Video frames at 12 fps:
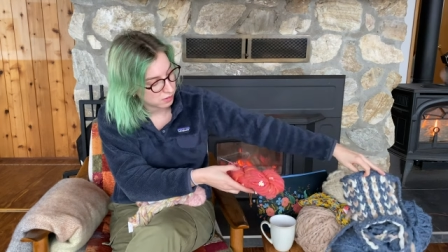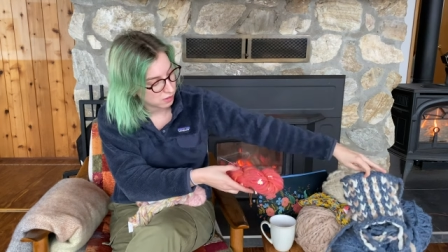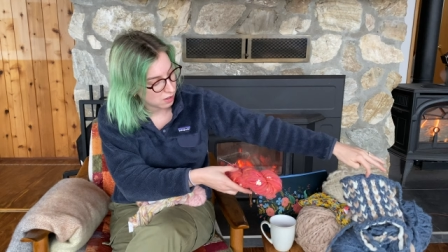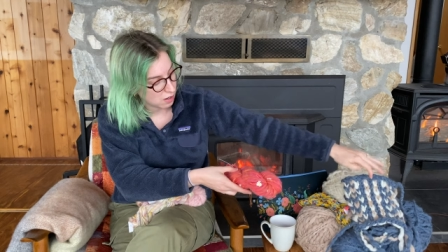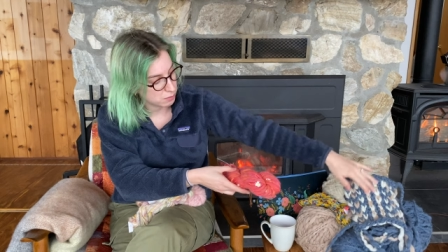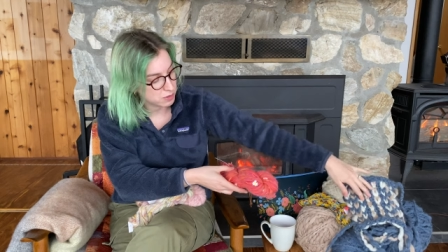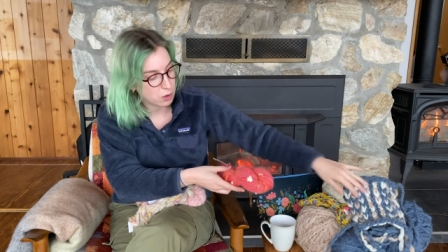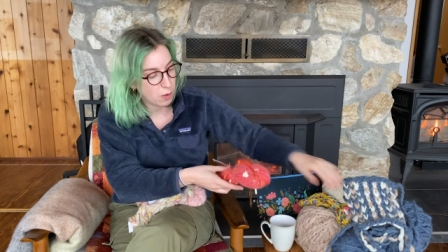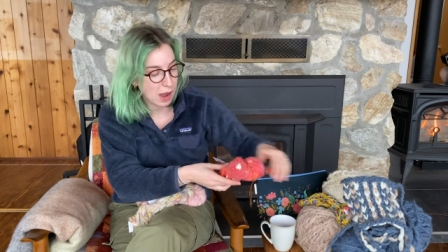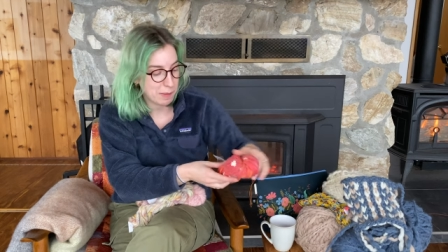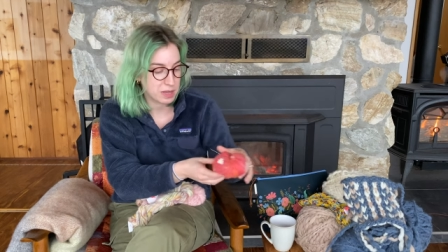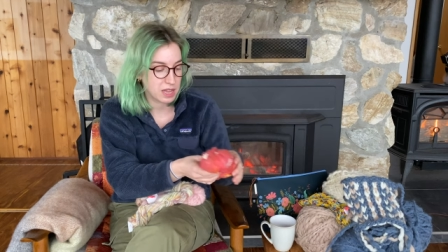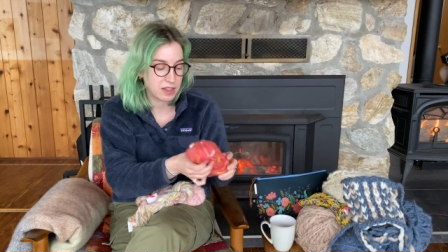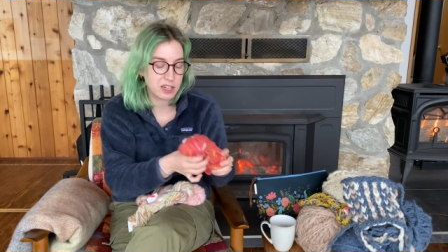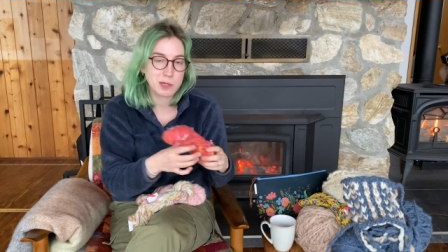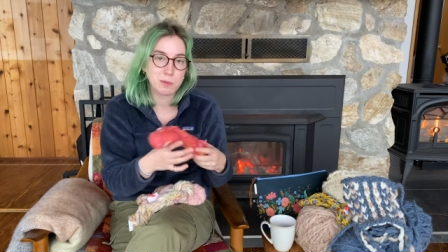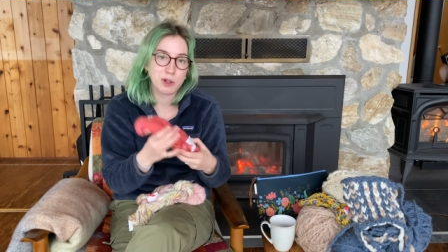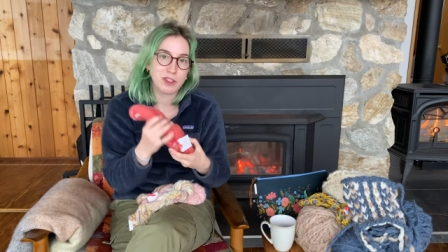I'm so happy that they
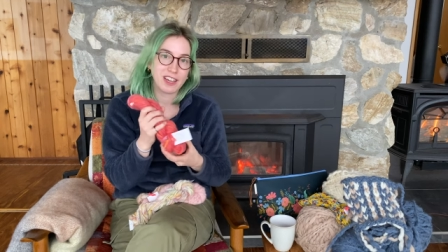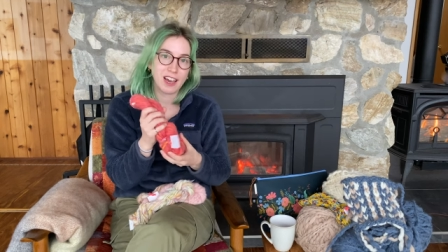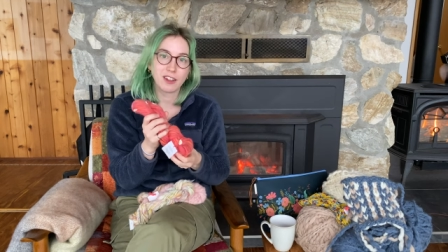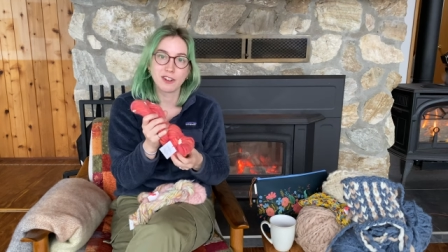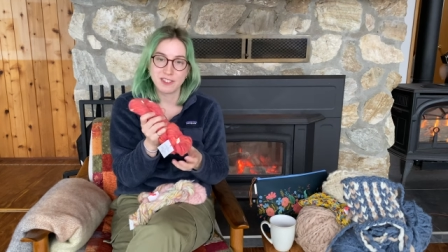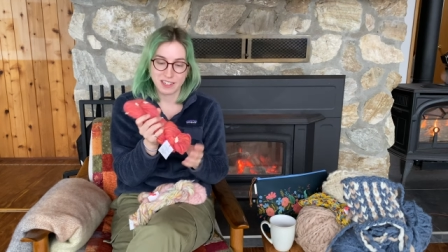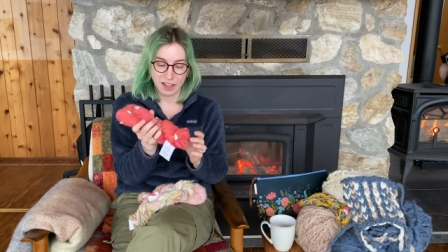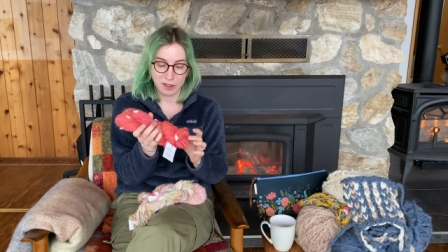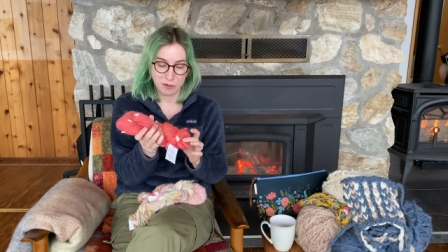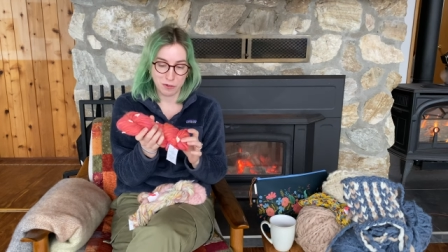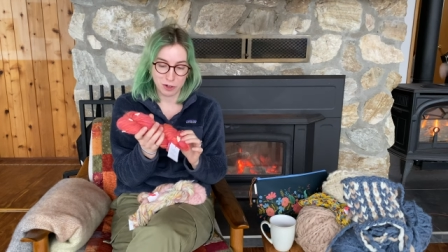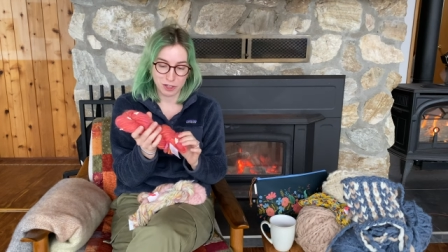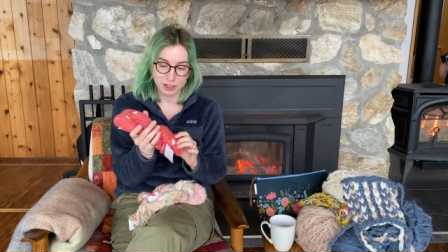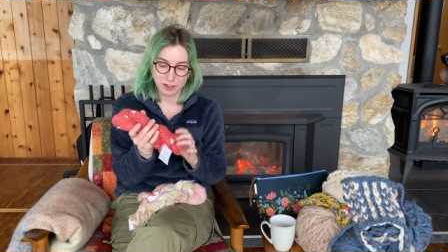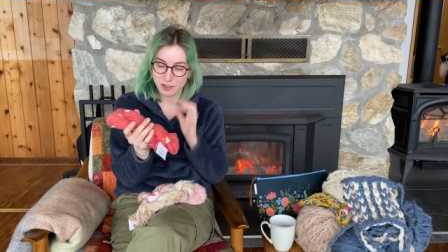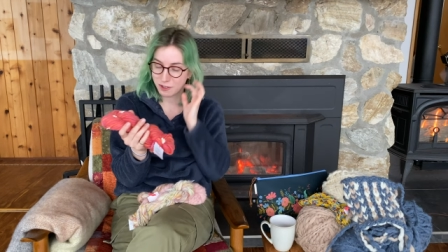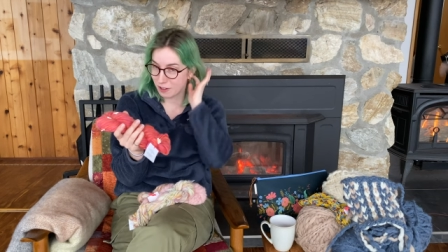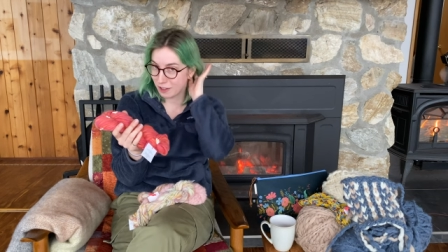just put the colors together for you
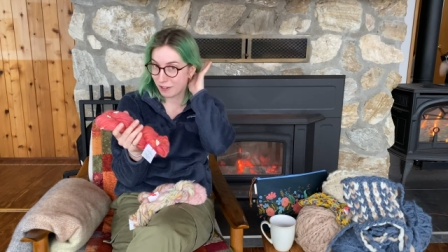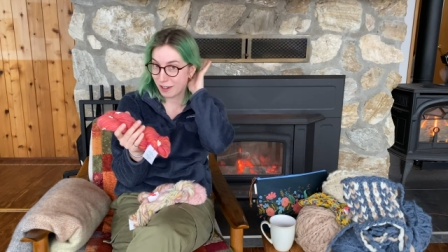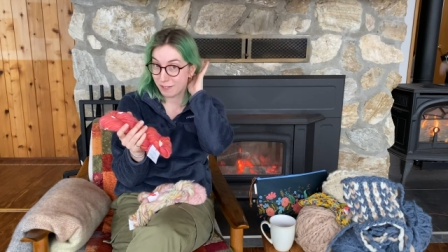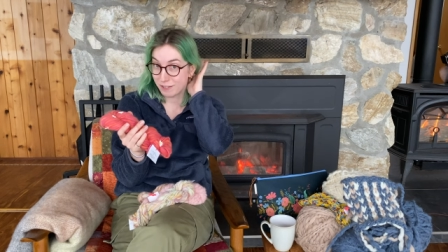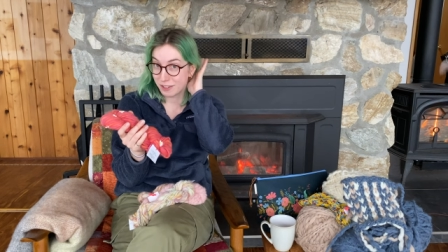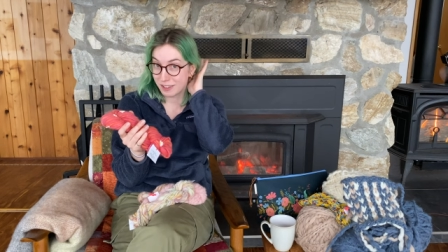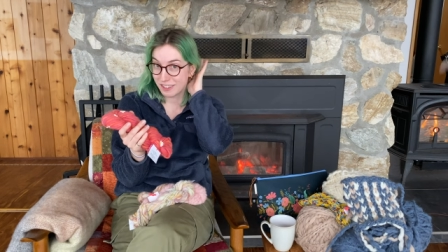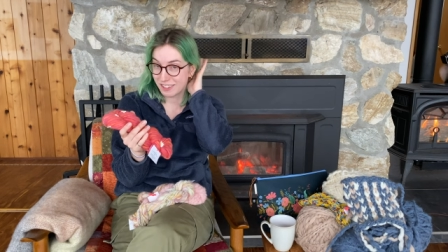so I don't have to